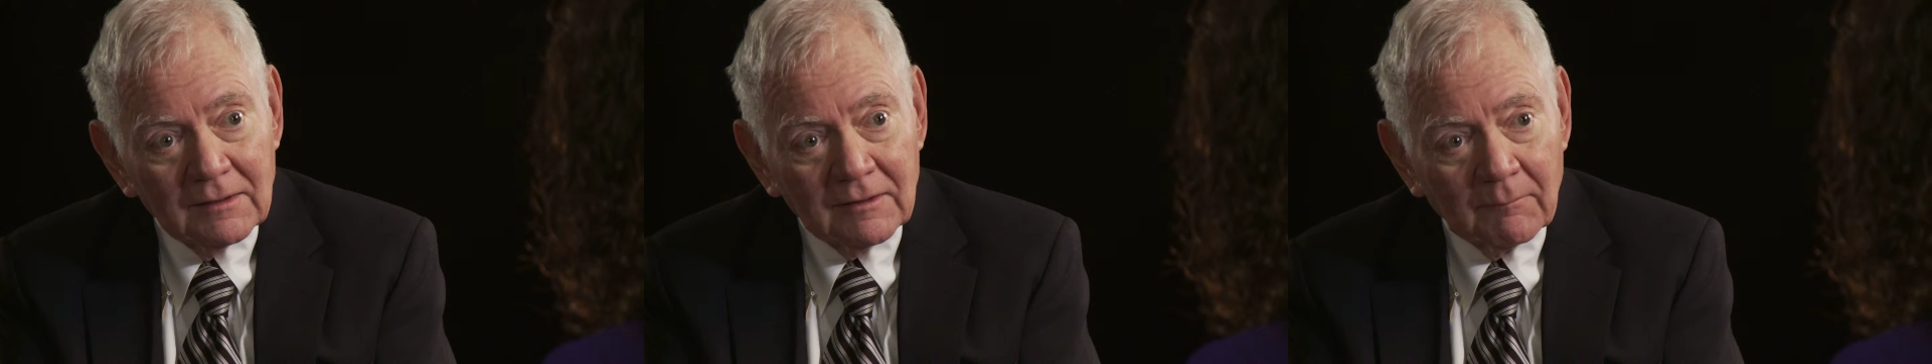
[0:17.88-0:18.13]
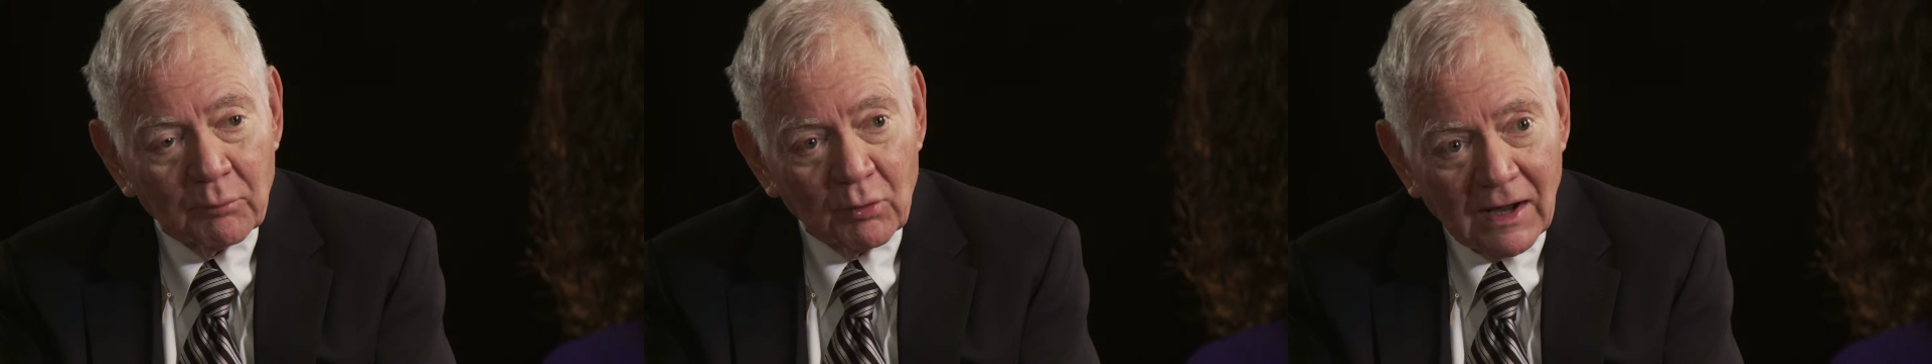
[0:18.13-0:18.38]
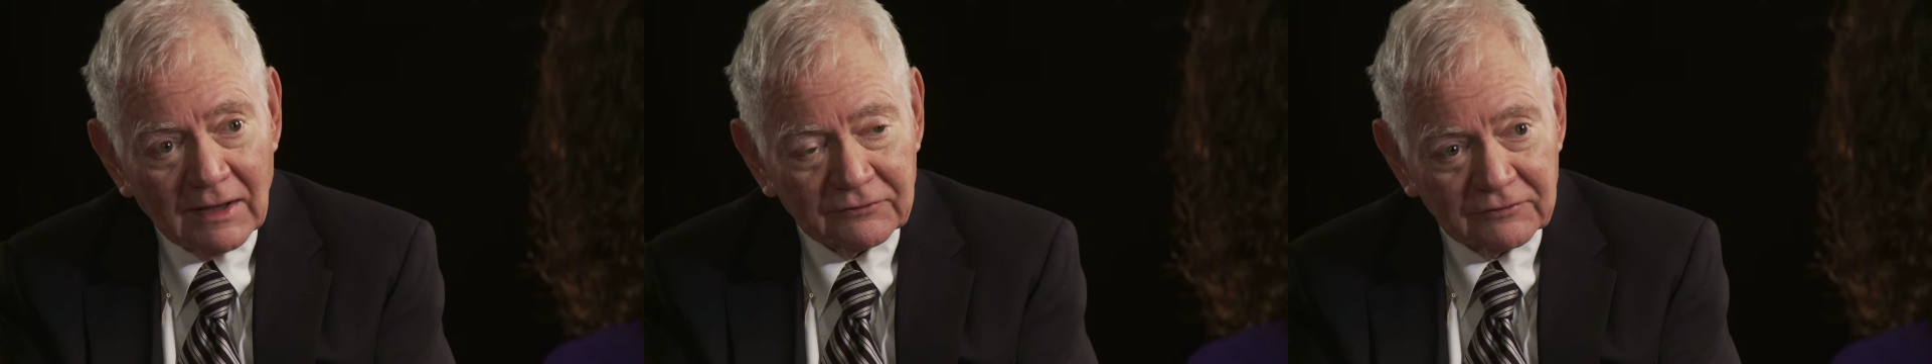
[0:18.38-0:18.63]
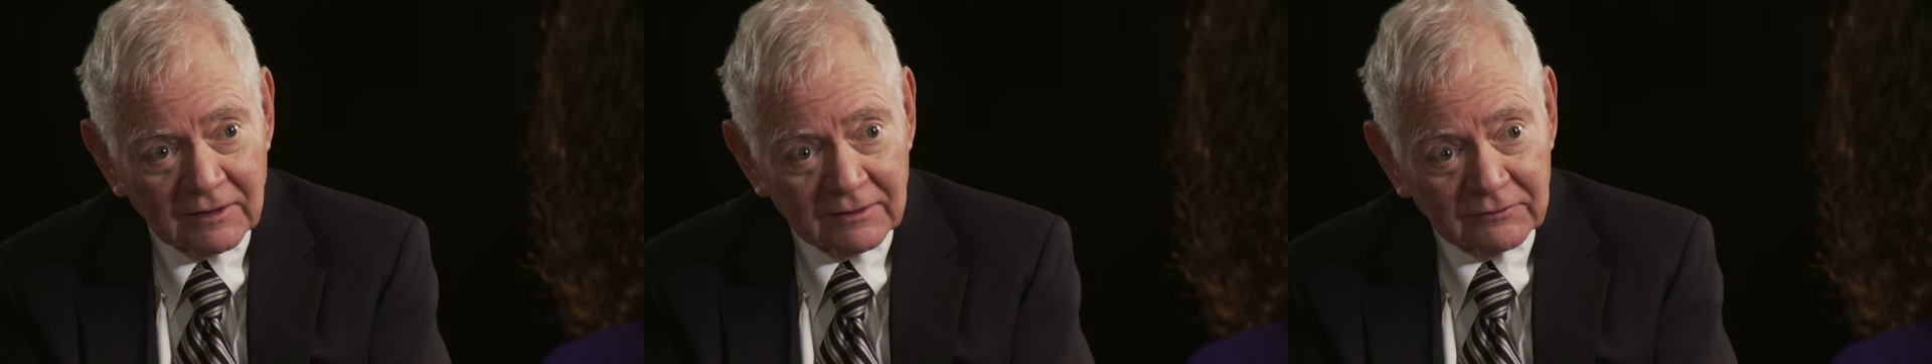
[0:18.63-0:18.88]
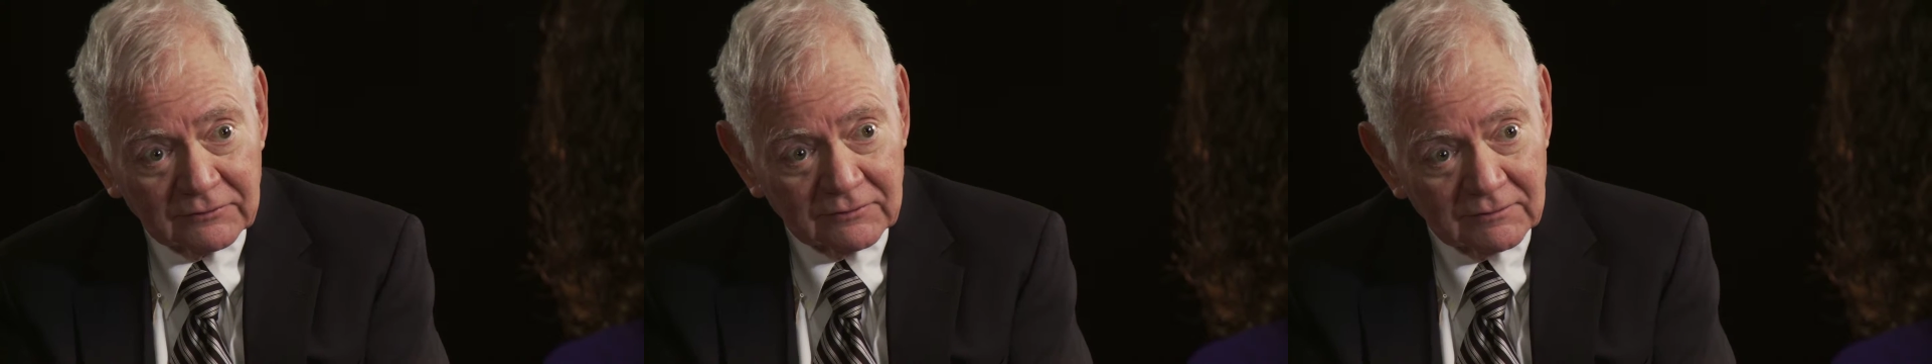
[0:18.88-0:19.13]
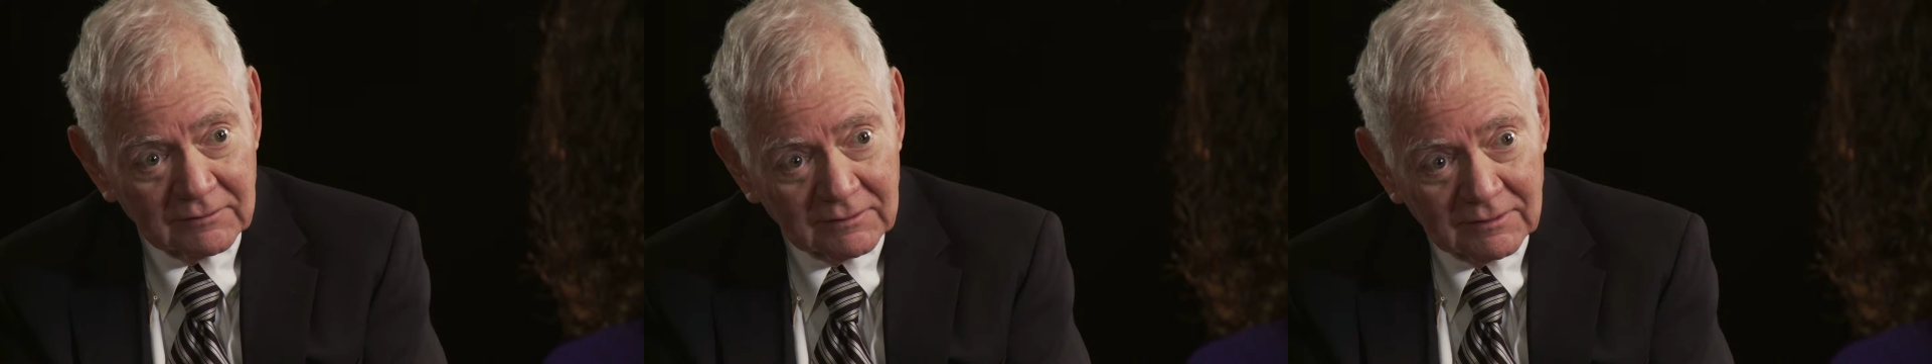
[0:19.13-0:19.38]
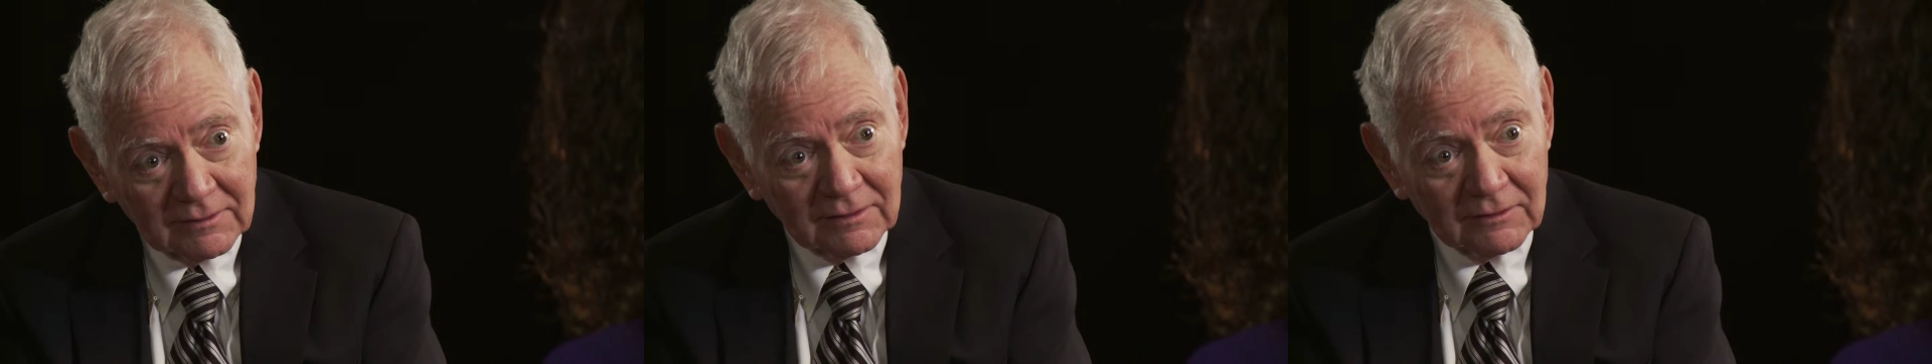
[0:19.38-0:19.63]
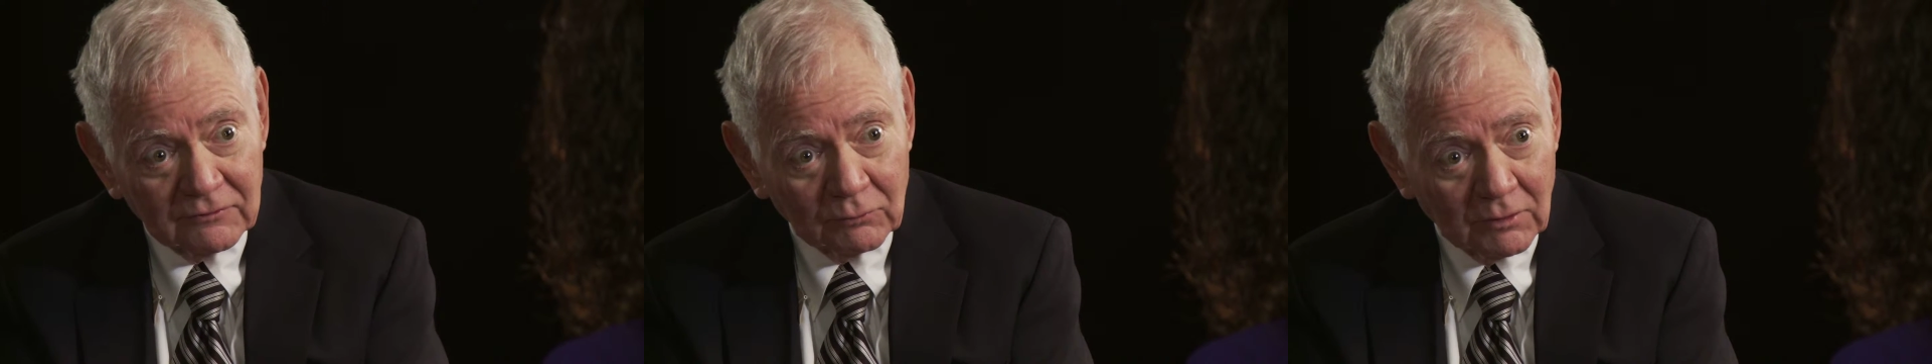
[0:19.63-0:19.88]
The process
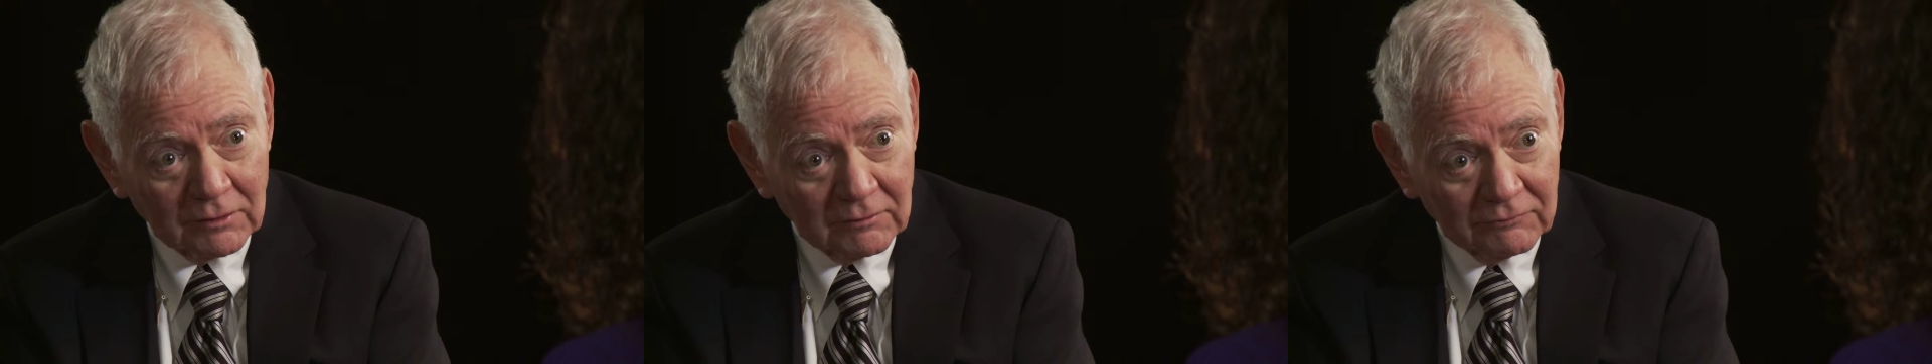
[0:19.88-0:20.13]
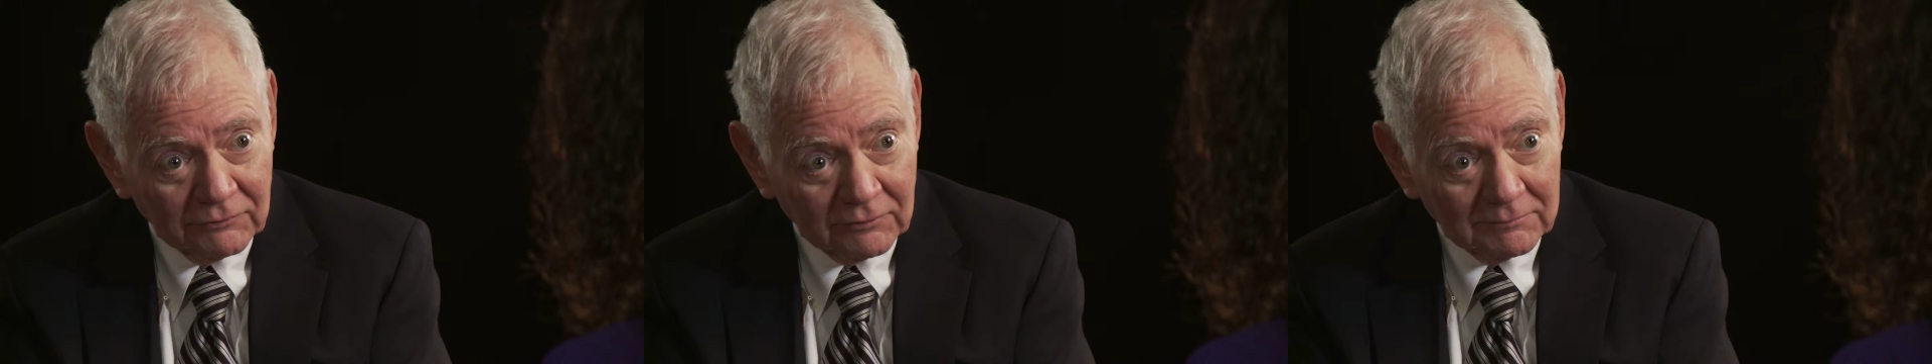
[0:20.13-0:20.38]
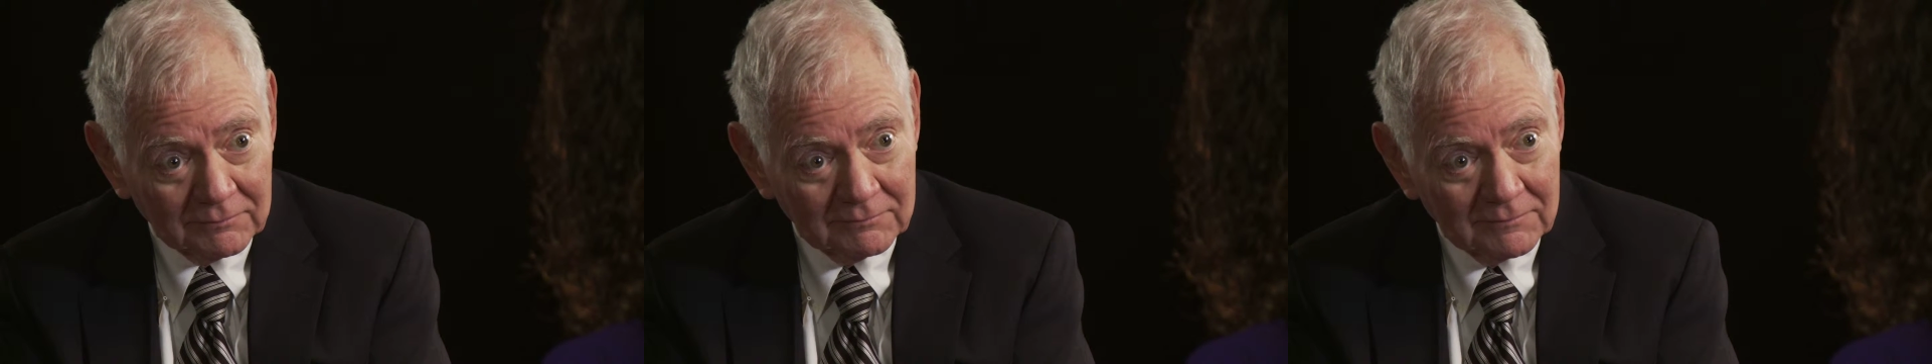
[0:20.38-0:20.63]
is wonderful.